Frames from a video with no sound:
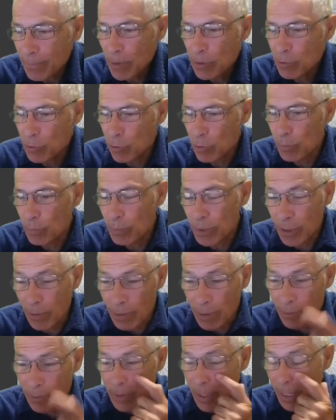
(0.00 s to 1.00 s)
So play
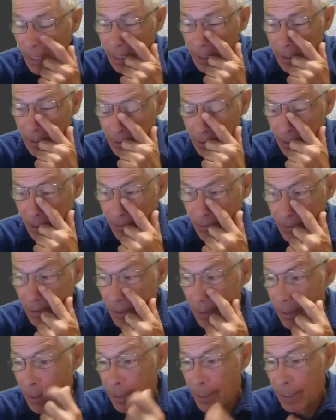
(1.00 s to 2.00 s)
around with that kind of stuff.
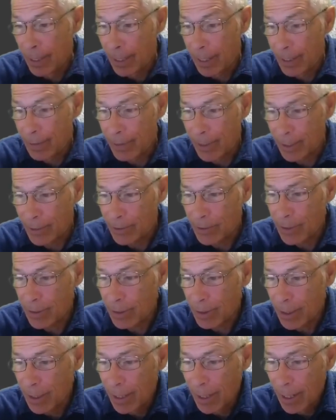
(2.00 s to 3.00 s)
And that's it.
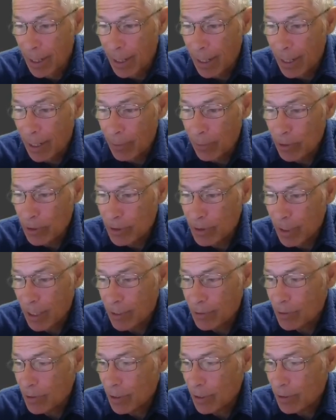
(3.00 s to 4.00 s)

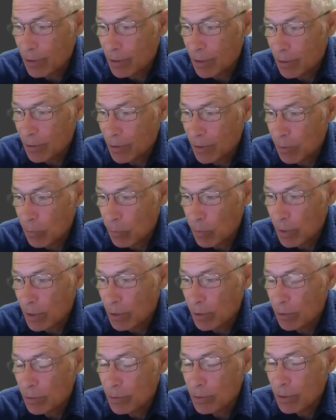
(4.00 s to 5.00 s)
Resizing and tilting
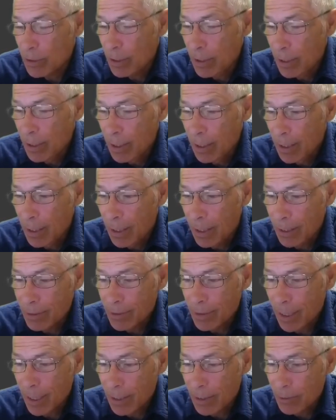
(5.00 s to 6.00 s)
windows.
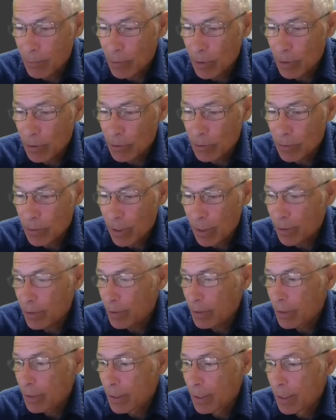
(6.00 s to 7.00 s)
Tiling windows, rather.
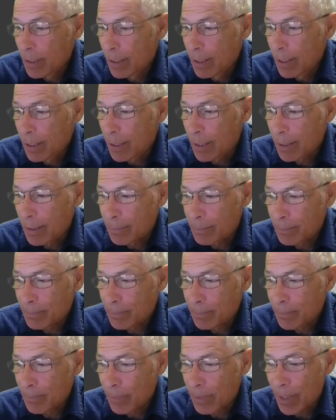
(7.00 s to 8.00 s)

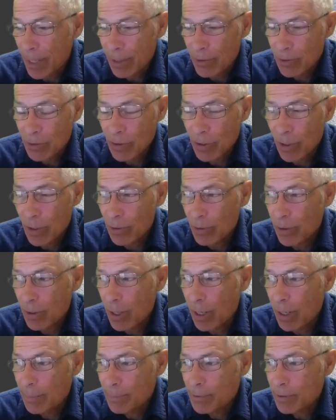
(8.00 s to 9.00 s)
That's another
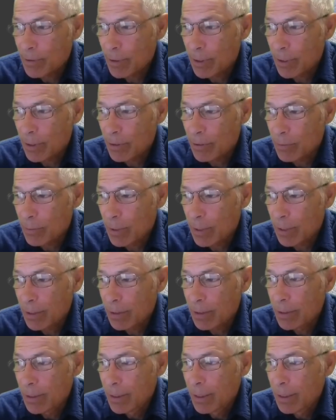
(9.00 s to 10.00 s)
option there as well.